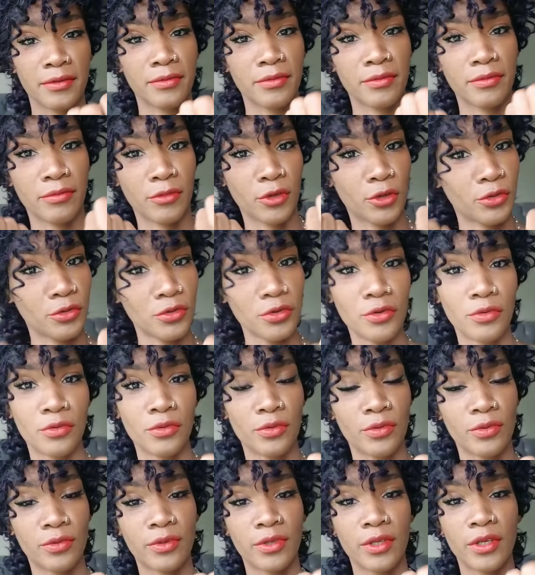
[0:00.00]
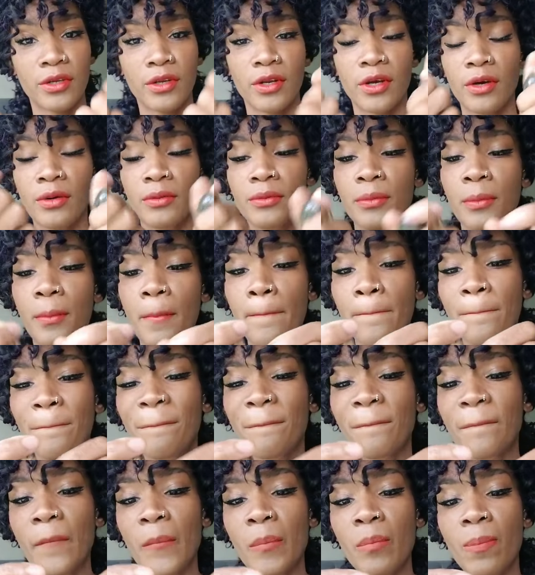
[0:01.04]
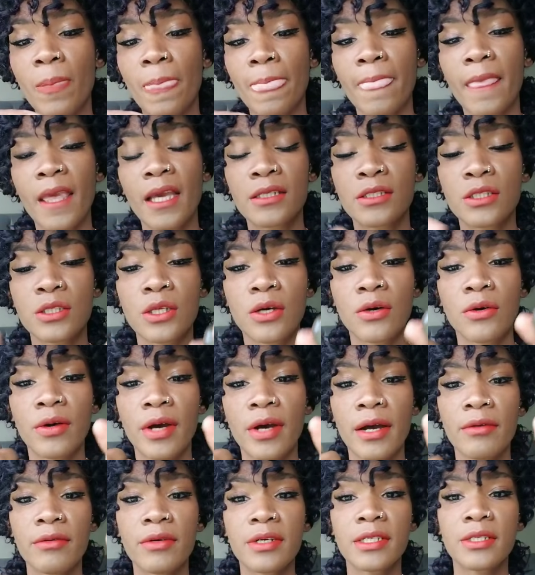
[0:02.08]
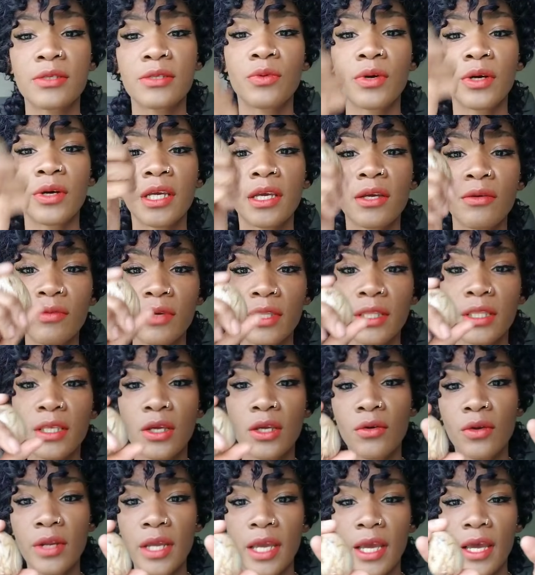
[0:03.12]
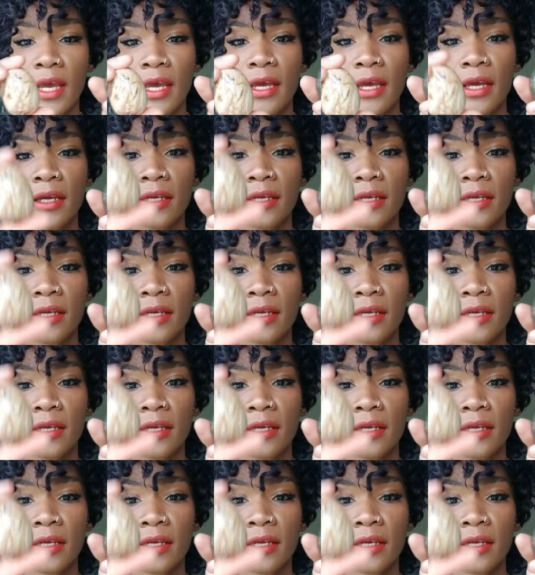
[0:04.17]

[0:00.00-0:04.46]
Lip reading: grew, you know? So I was working with the Yoni egg,